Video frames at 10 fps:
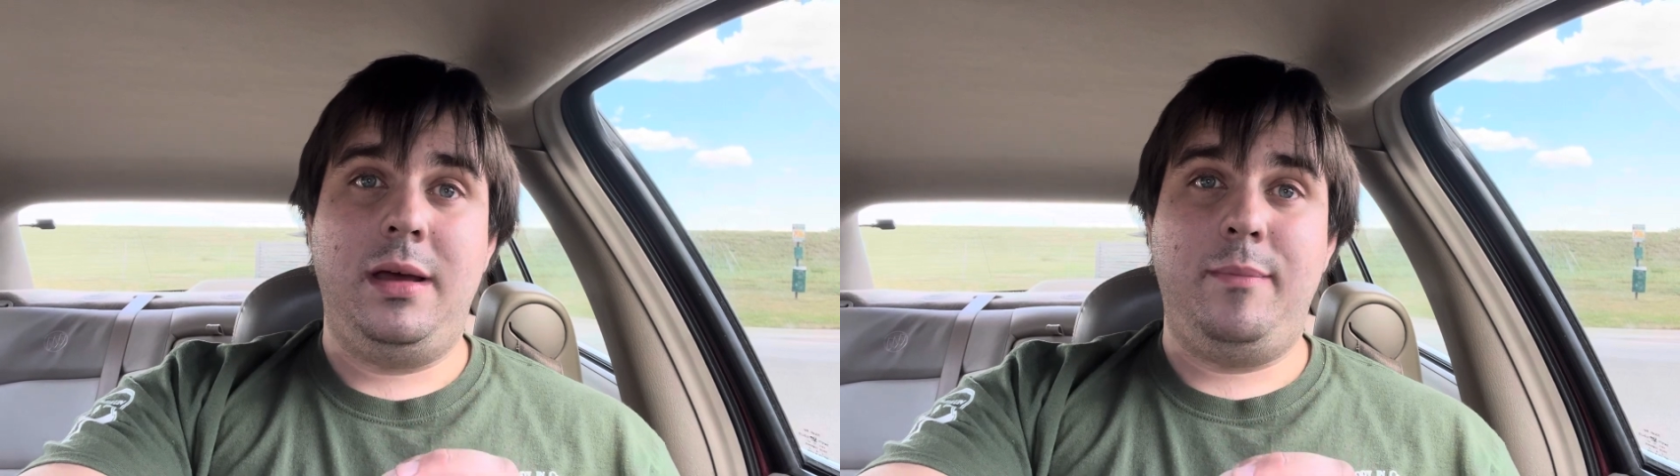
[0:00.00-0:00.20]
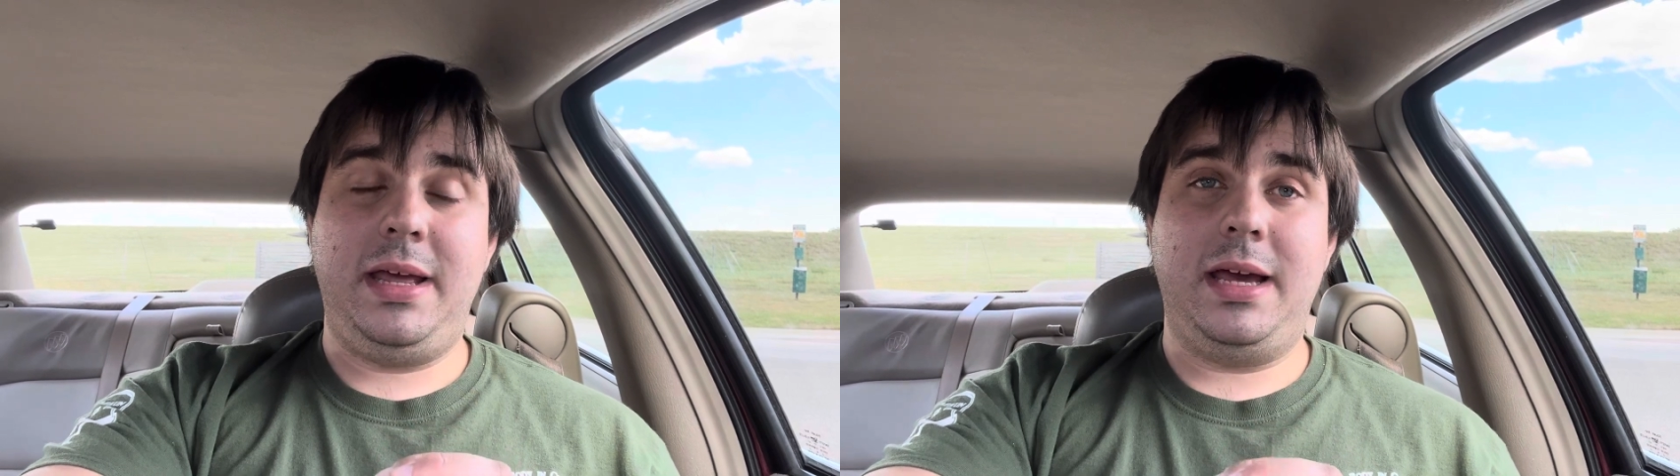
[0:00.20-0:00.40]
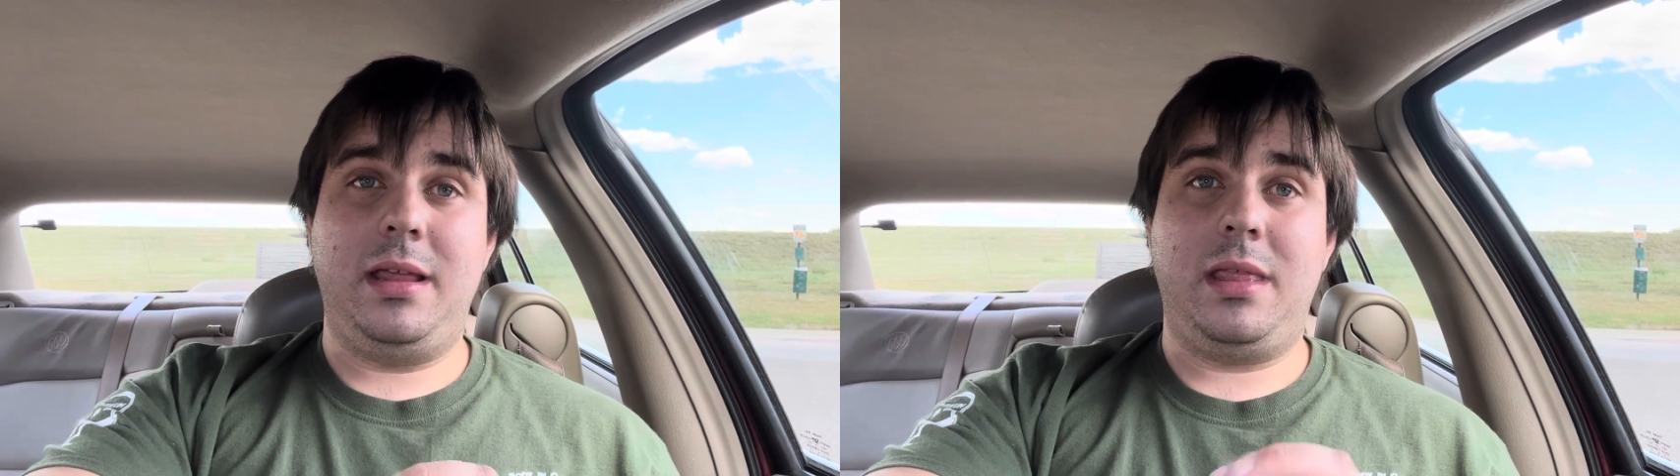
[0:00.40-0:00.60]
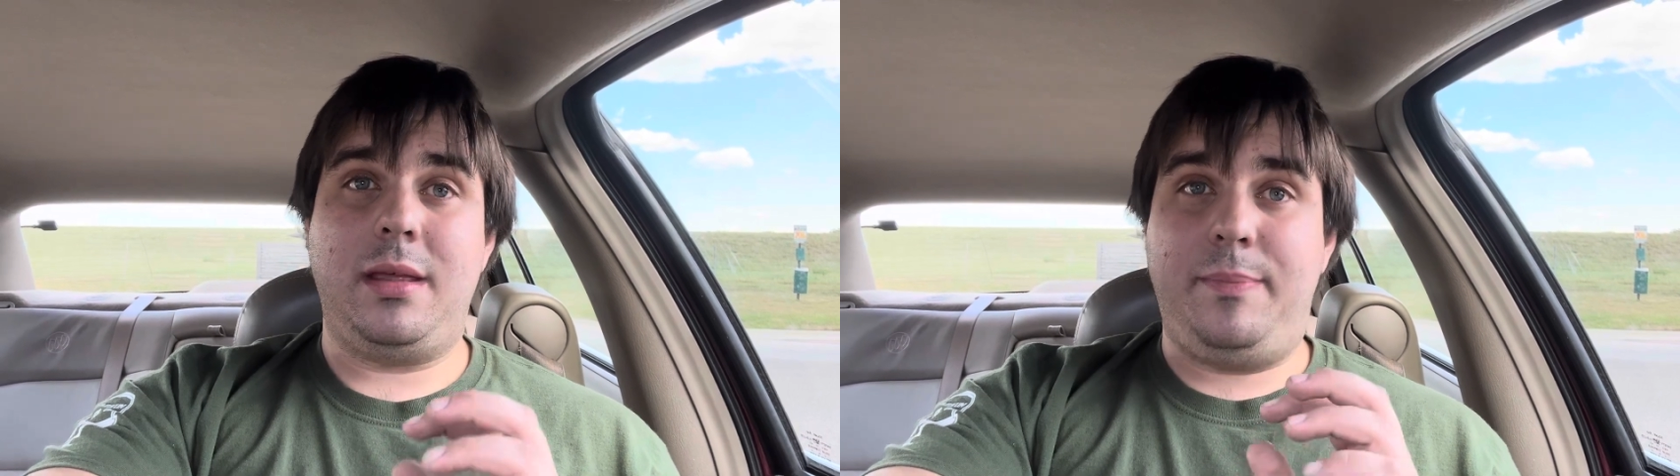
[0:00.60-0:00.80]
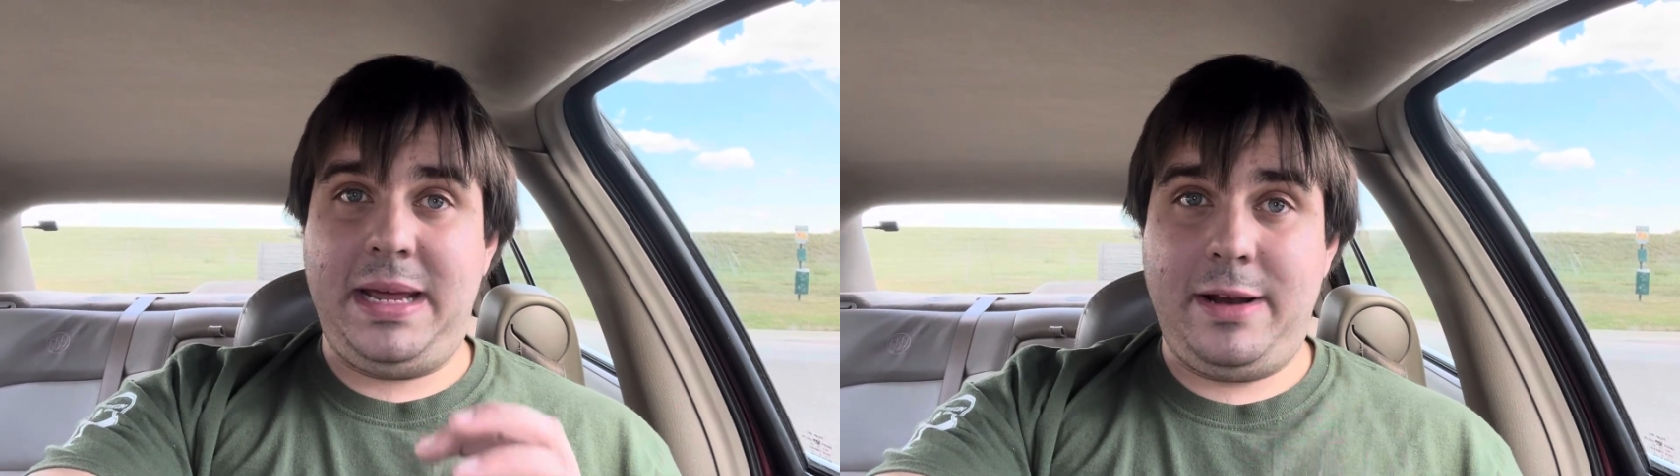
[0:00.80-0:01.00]
because
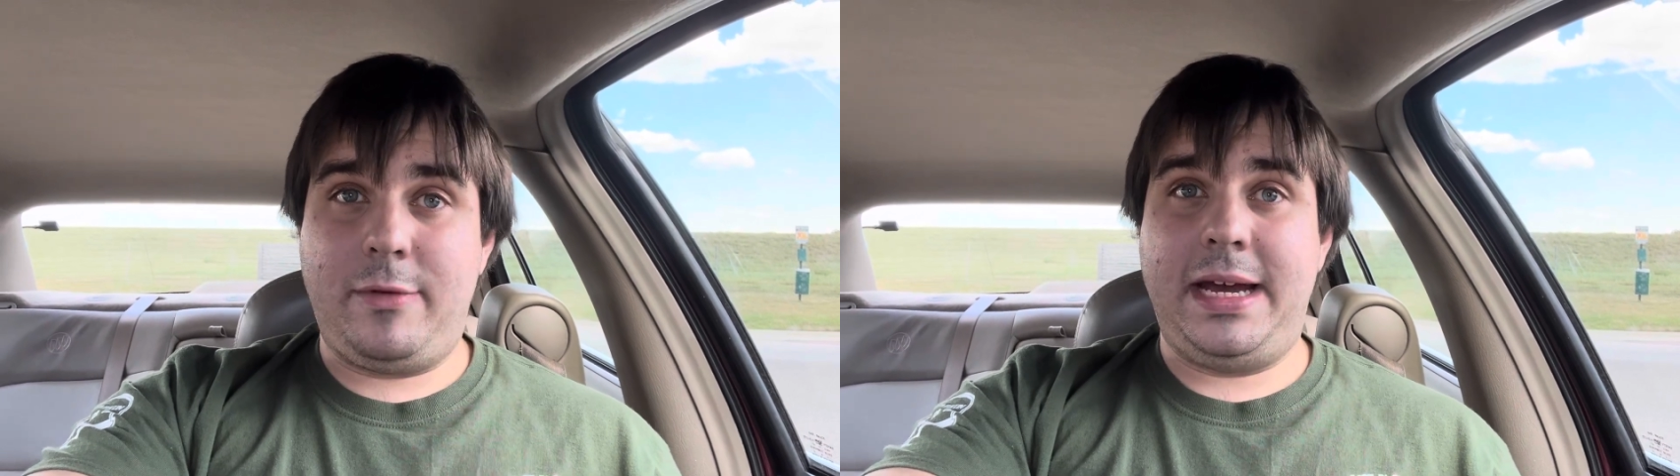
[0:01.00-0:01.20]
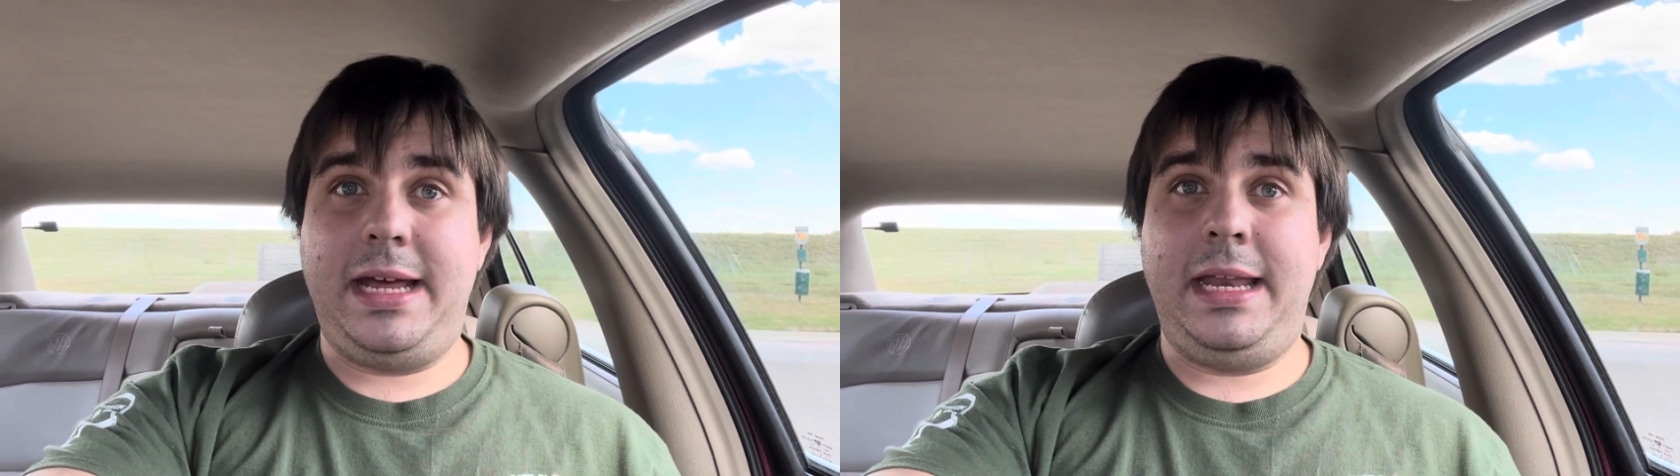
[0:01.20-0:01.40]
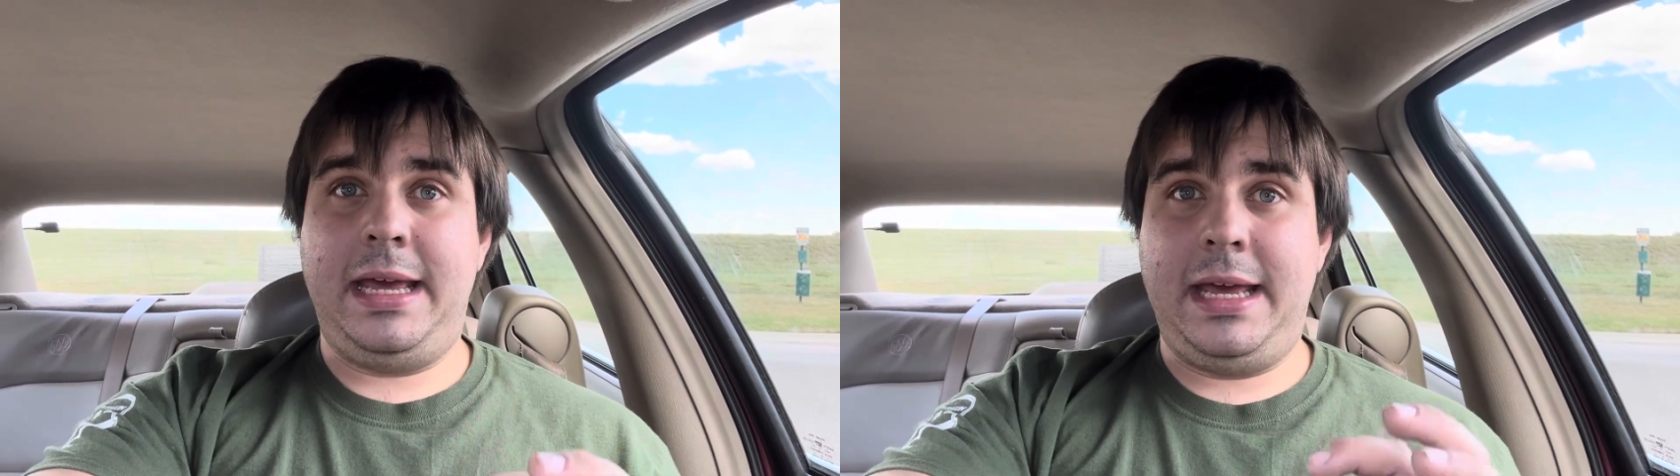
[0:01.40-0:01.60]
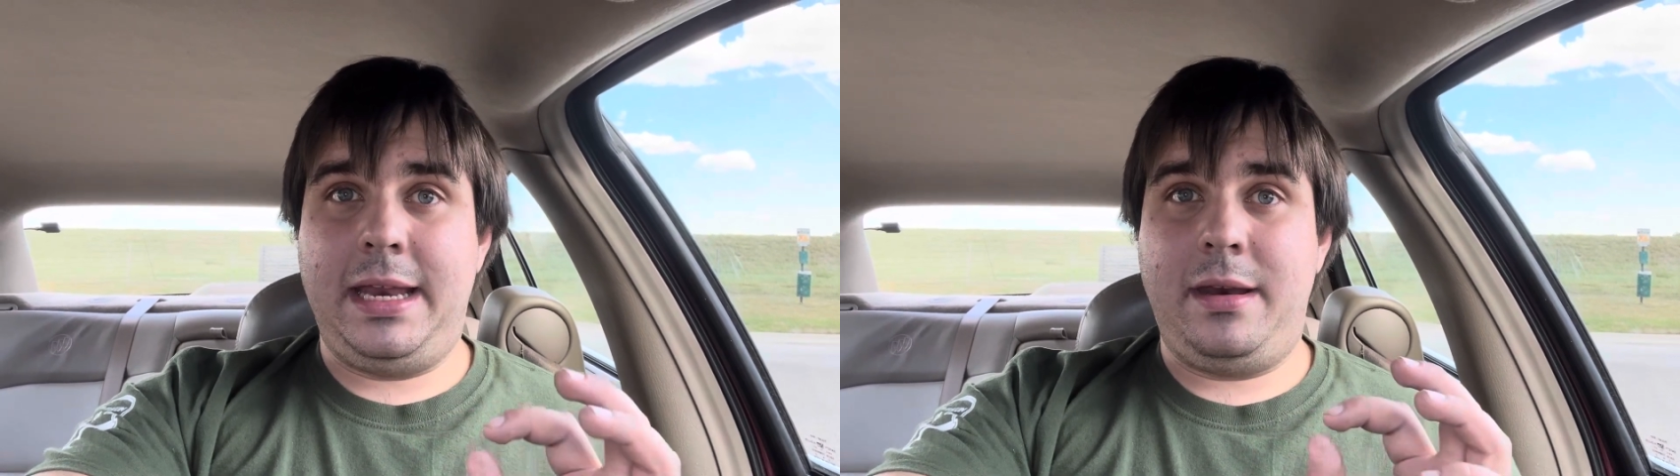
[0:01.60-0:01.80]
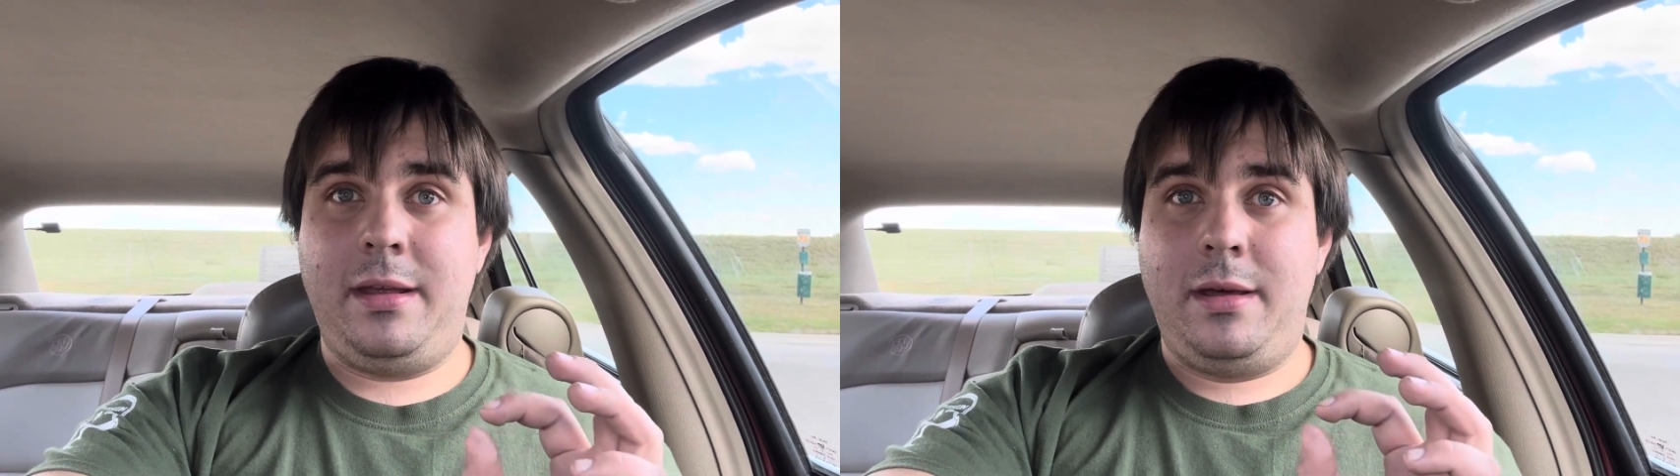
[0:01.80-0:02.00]
Sabine Wren
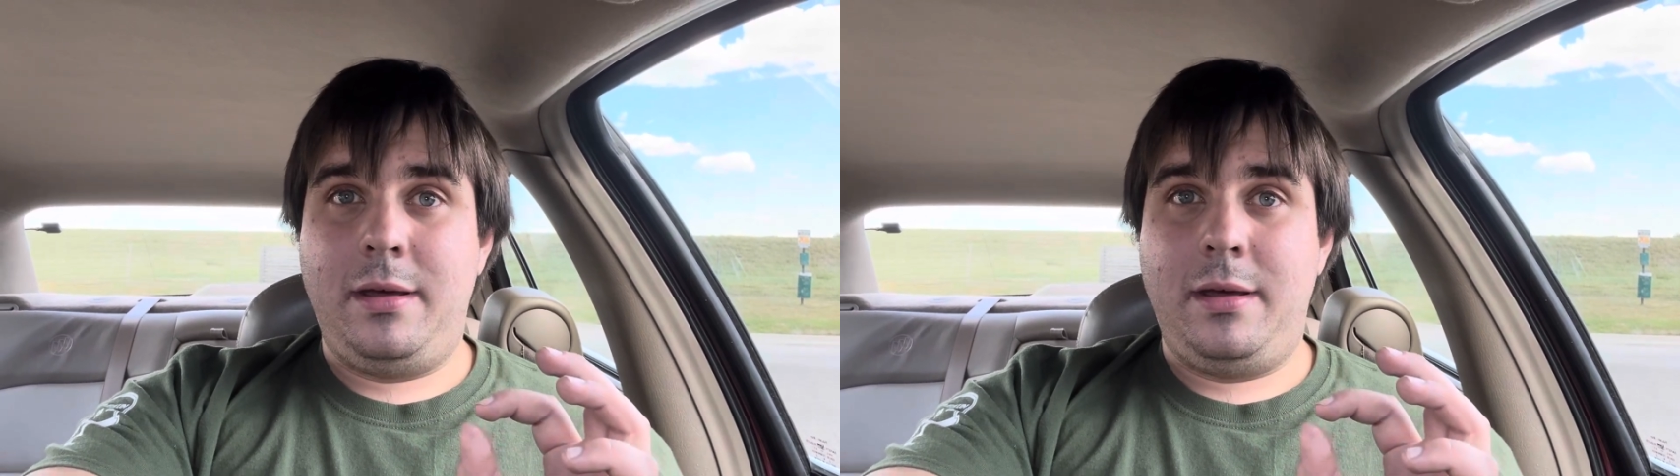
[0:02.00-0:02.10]
and